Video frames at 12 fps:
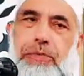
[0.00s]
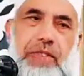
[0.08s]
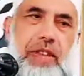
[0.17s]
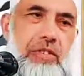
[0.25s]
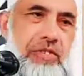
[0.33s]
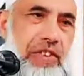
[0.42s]

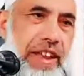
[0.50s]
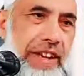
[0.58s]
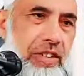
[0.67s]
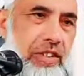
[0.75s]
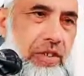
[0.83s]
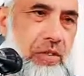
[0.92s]

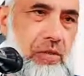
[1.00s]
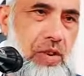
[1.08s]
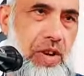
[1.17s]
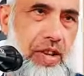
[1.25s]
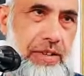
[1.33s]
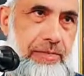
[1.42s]
reflect on the
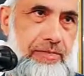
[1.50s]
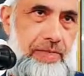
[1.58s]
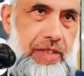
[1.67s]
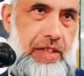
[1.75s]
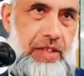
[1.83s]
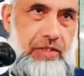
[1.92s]
Quran,
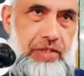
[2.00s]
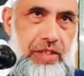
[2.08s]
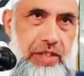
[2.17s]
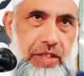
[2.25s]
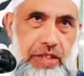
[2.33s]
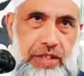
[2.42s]
there is
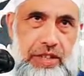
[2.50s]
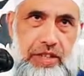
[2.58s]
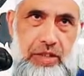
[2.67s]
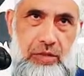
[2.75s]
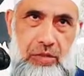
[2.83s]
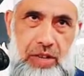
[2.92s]
an
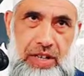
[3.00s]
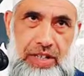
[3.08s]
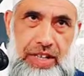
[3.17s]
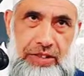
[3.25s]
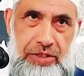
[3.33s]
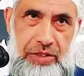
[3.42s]
incident the Quran
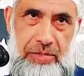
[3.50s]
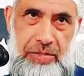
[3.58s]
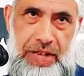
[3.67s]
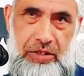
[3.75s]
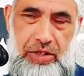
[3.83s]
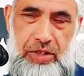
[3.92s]
tells us
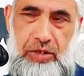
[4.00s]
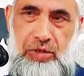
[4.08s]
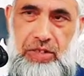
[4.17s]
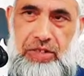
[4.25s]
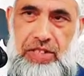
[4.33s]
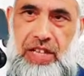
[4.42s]
about, known
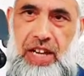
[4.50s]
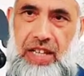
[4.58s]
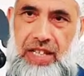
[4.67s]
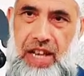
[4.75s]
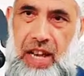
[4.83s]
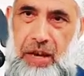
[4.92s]
as the
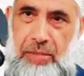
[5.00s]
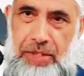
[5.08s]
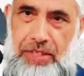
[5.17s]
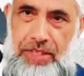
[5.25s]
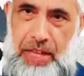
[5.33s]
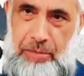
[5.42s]
Ashab
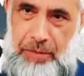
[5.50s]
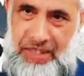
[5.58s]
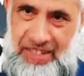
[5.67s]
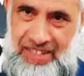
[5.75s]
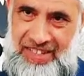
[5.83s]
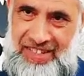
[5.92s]

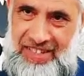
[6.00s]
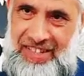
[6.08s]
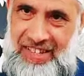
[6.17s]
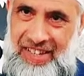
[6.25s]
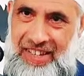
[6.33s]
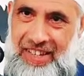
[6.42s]
al-Sabt,
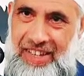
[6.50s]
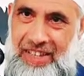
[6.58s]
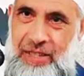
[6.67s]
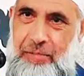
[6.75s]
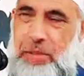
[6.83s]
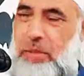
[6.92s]

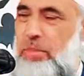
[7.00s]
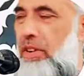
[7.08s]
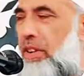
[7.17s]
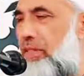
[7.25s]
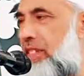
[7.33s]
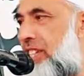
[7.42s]
the people
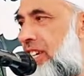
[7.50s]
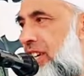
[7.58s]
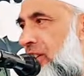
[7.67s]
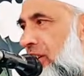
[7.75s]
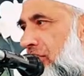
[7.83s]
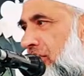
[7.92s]
of the day
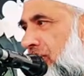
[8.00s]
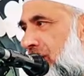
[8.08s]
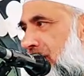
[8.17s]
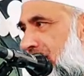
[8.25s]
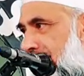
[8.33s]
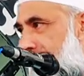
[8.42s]
of
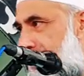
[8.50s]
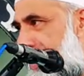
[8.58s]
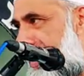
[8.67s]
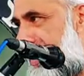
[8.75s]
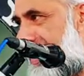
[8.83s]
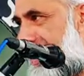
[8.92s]

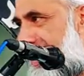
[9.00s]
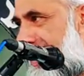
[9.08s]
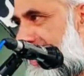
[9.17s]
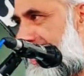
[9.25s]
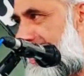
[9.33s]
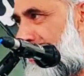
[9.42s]
Sabt.
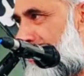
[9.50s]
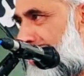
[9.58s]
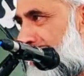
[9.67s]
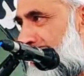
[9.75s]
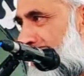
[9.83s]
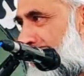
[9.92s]

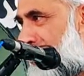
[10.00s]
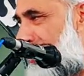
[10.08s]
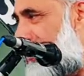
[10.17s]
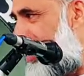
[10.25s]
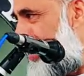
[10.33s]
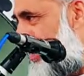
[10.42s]
What went wrong
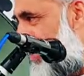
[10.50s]
with them?